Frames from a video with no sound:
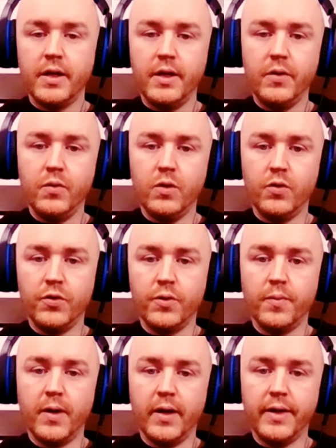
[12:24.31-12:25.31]
it will
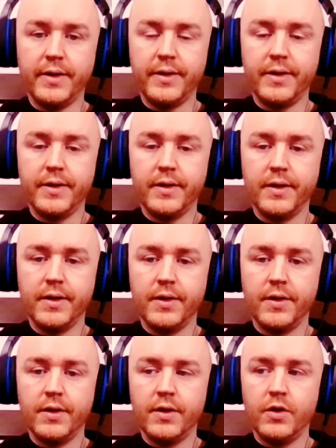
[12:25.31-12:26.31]
undermine
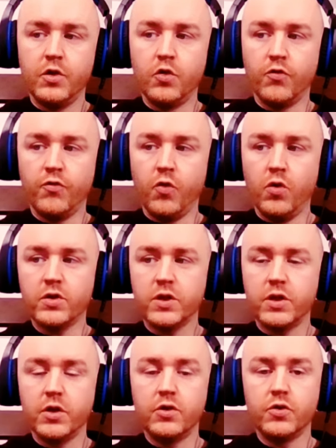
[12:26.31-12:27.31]
your
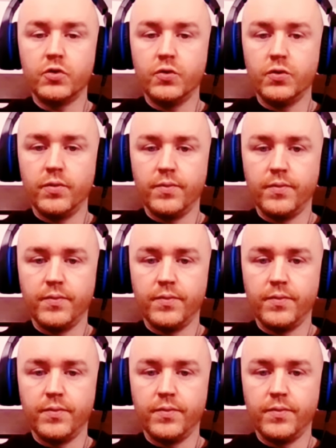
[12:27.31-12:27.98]
focusing on the truth.